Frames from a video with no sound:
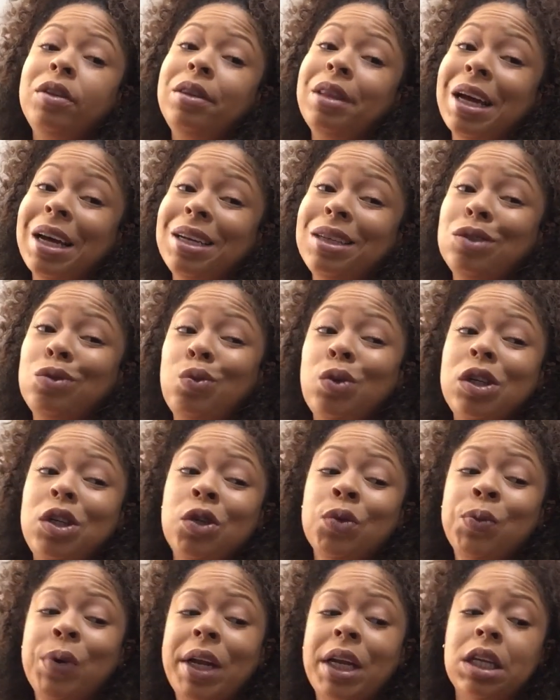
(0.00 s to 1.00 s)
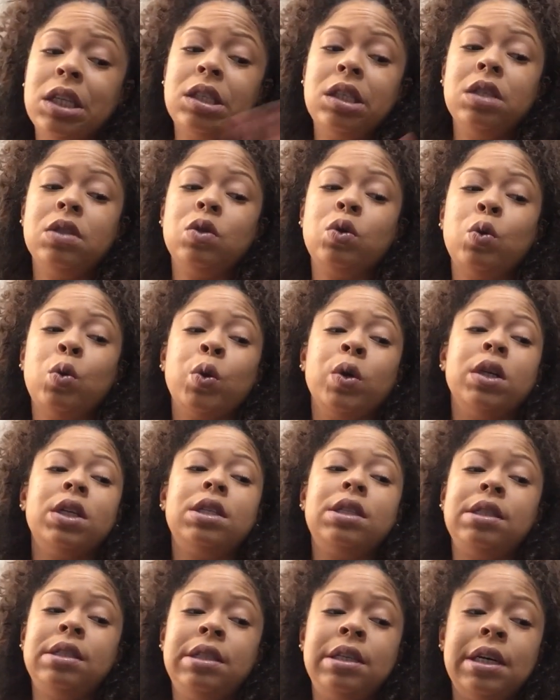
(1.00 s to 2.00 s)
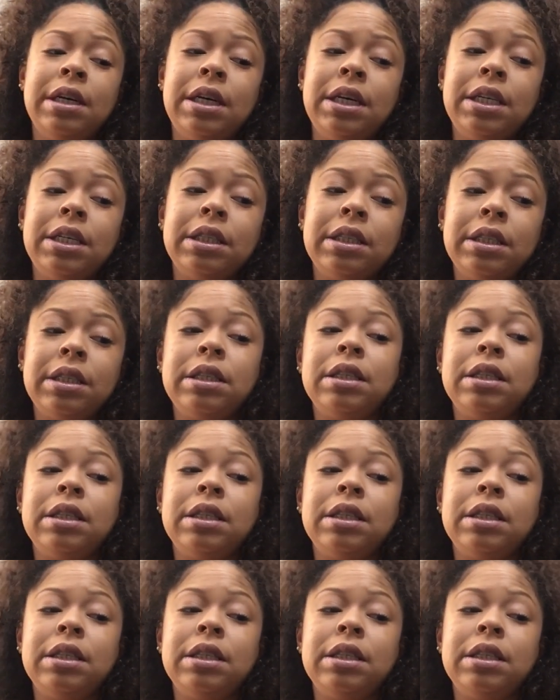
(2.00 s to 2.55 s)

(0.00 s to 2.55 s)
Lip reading: That is what Uranus and Taurus does.